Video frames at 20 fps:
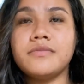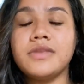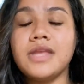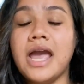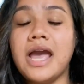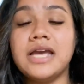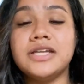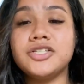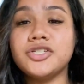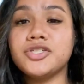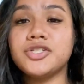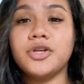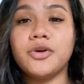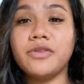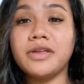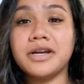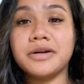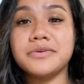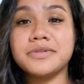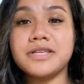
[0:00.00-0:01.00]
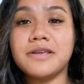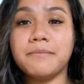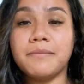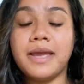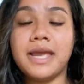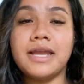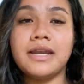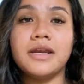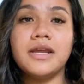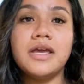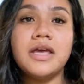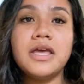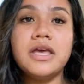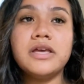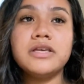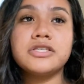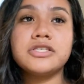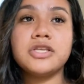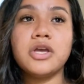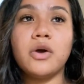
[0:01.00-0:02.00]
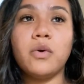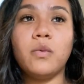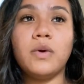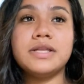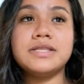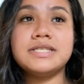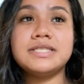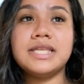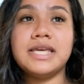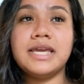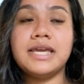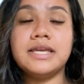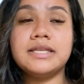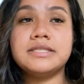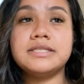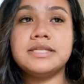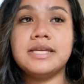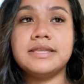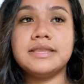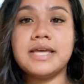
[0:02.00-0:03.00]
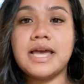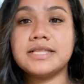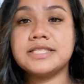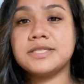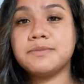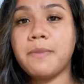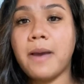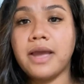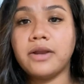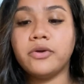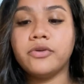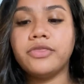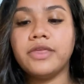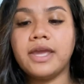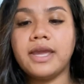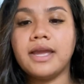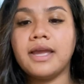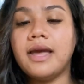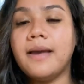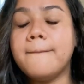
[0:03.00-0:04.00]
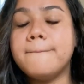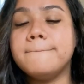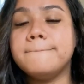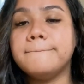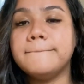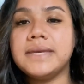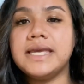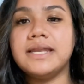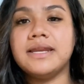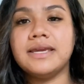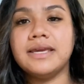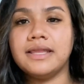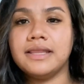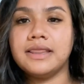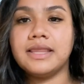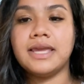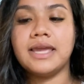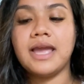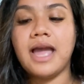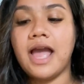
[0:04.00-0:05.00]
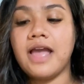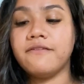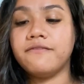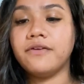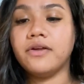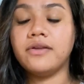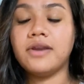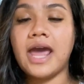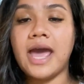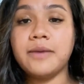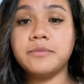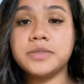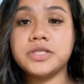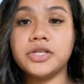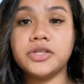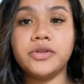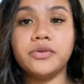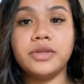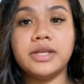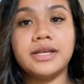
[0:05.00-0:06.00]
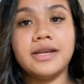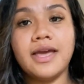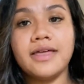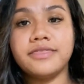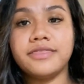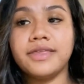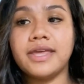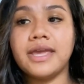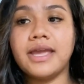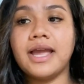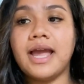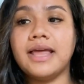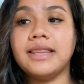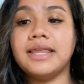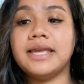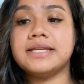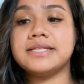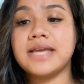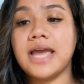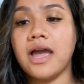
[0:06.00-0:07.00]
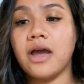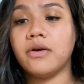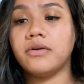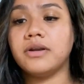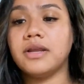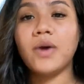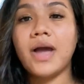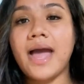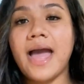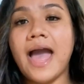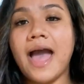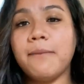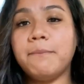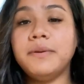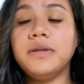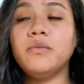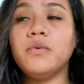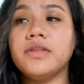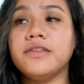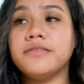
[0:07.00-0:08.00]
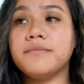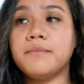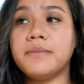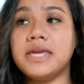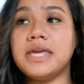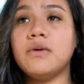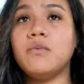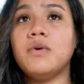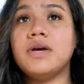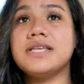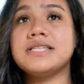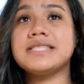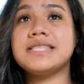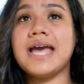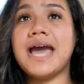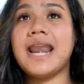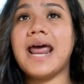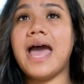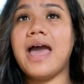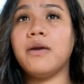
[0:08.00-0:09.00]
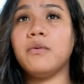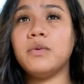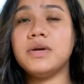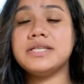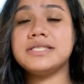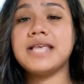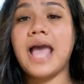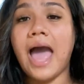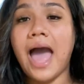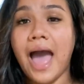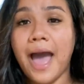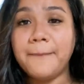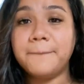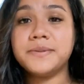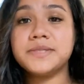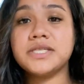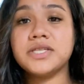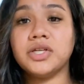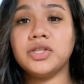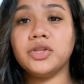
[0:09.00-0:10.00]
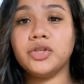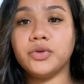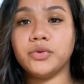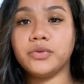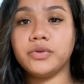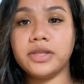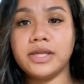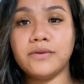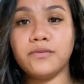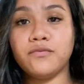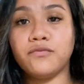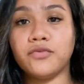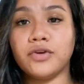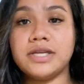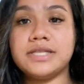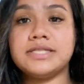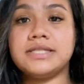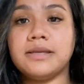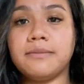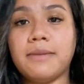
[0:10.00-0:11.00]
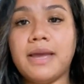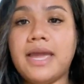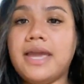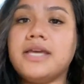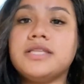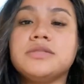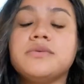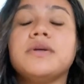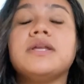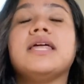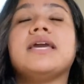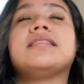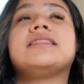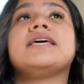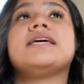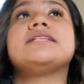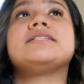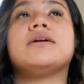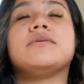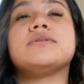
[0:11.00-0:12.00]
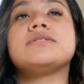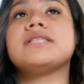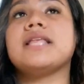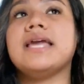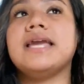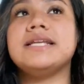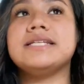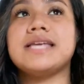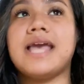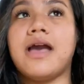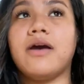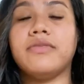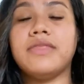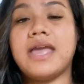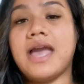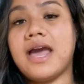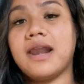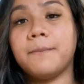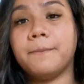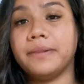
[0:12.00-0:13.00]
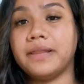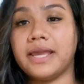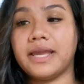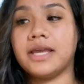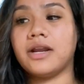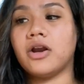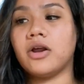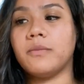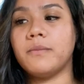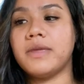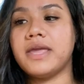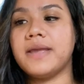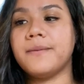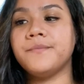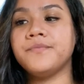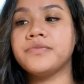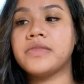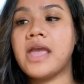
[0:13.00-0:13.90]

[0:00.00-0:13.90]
I just know that I was in pain. So once they did that spinal thing, immediately I felt absolutely nothing. I lay down. What happened with me was that I was absolutely freezing. My hands were like this. I was laying down. They had a blanket on me,